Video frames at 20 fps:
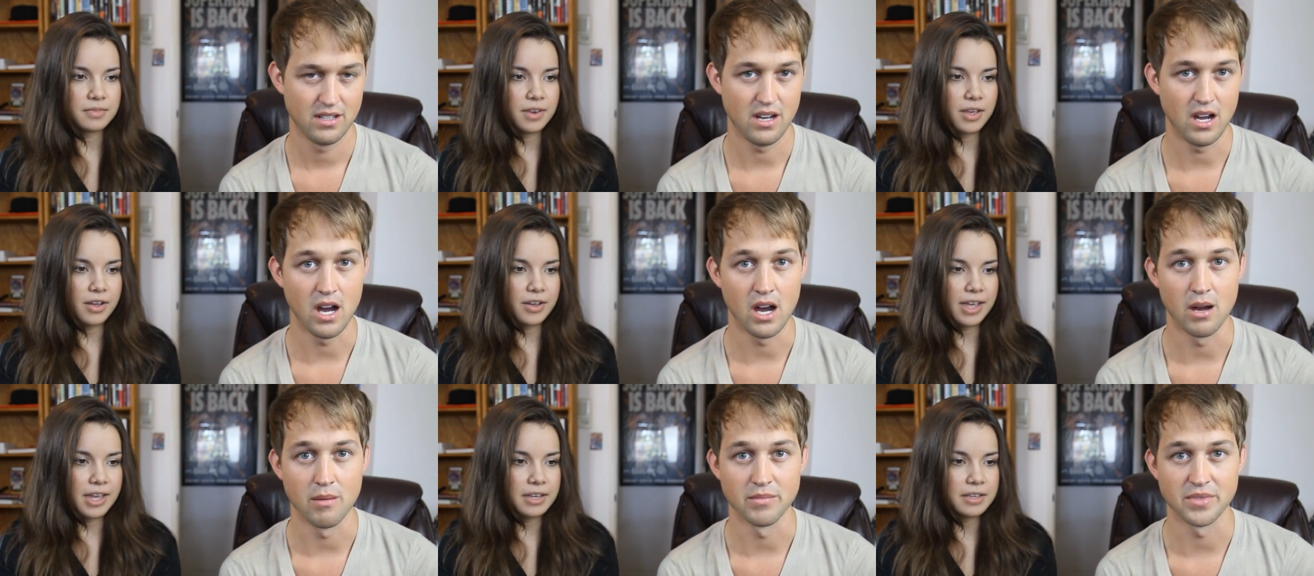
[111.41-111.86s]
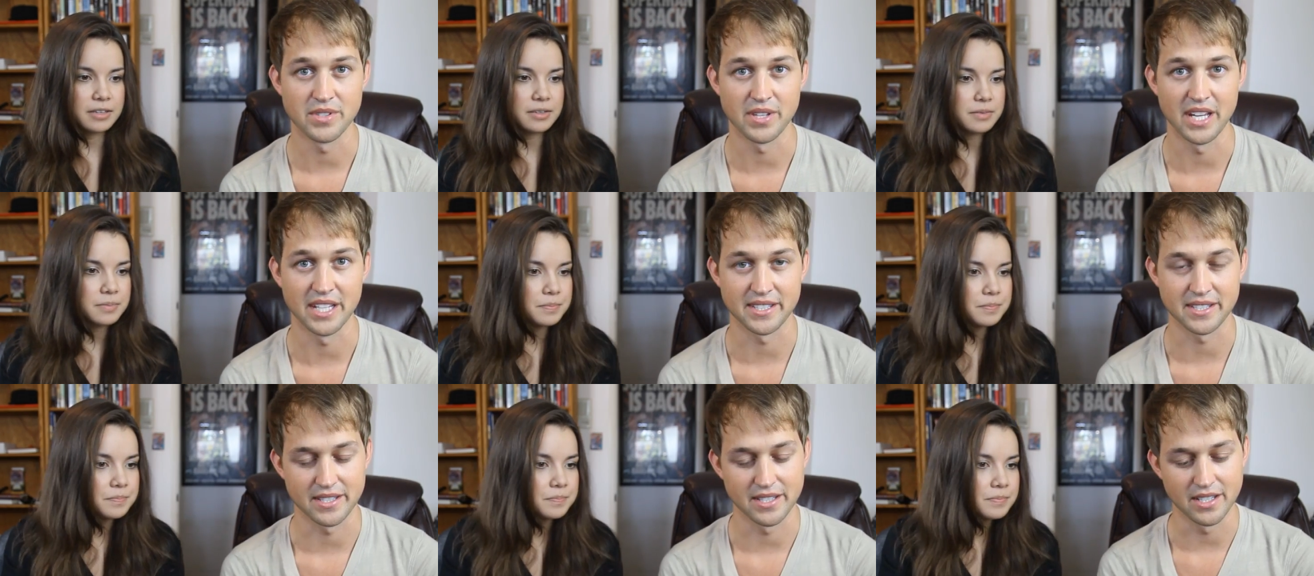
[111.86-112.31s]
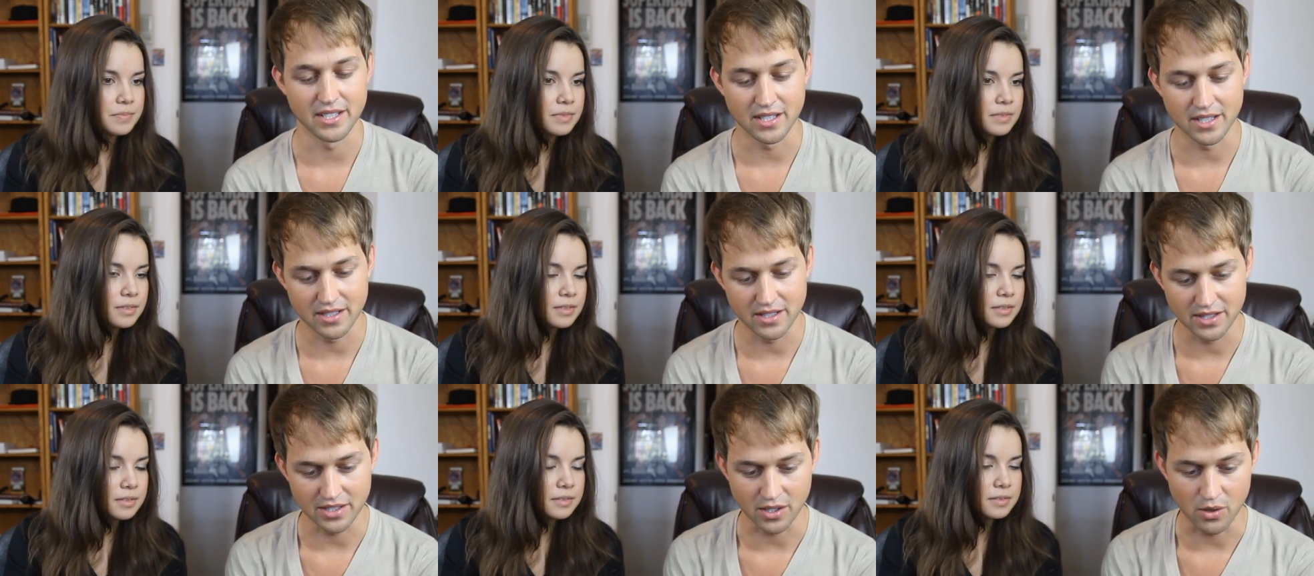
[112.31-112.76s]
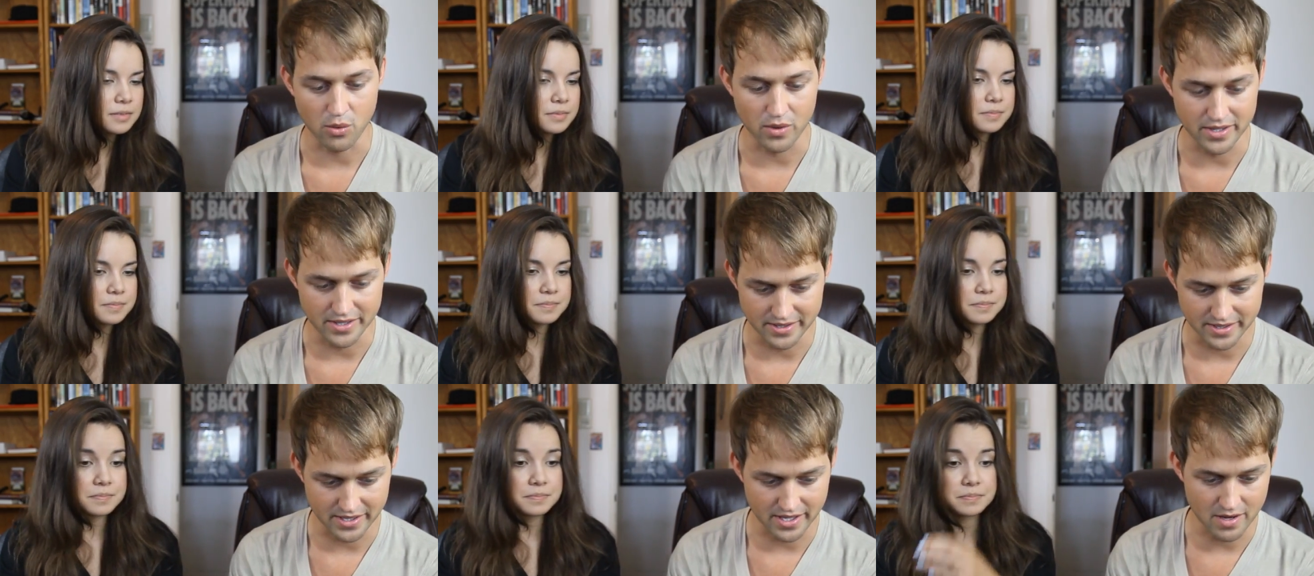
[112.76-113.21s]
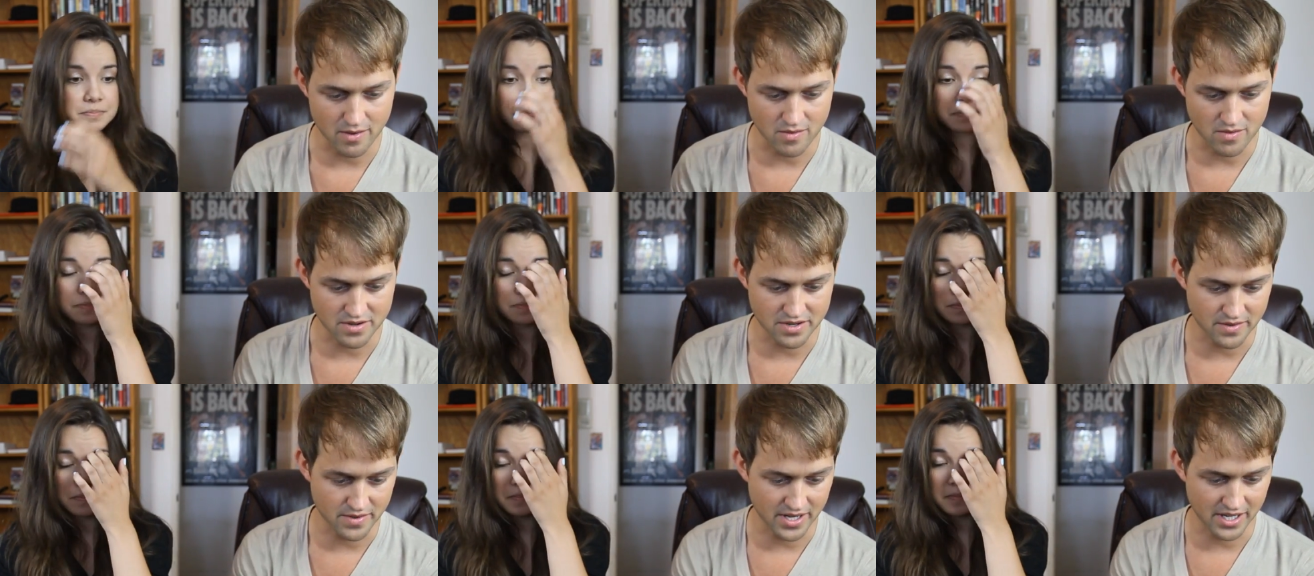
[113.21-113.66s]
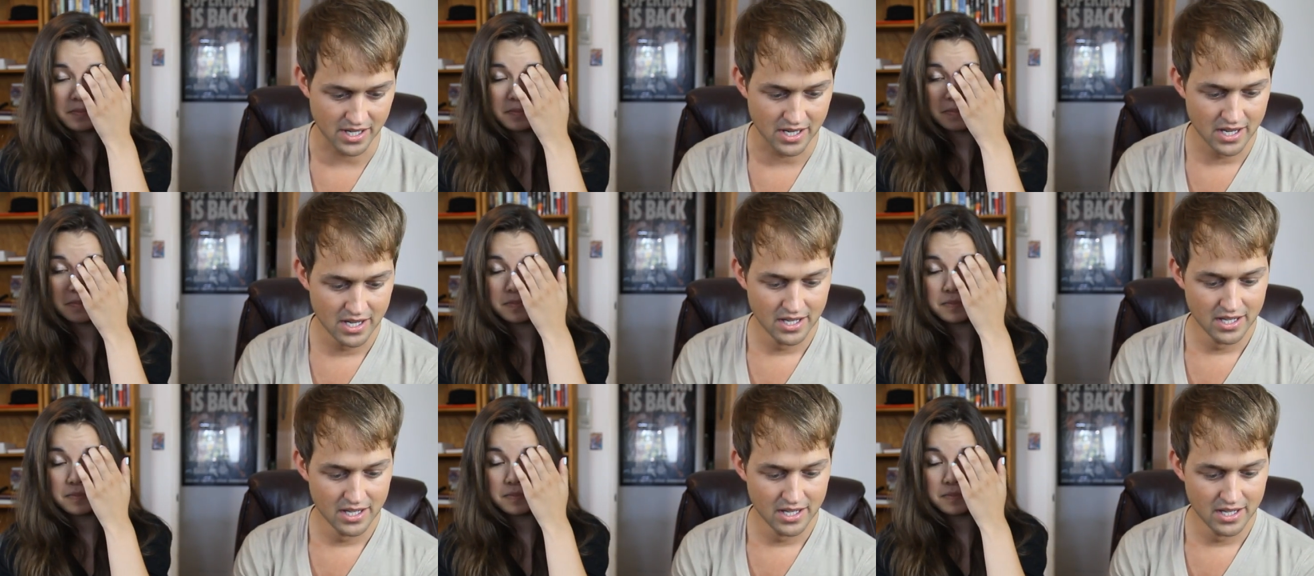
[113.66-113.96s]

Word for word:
Speaker 1: Okay. Um, so that's the the quiz that we're doing.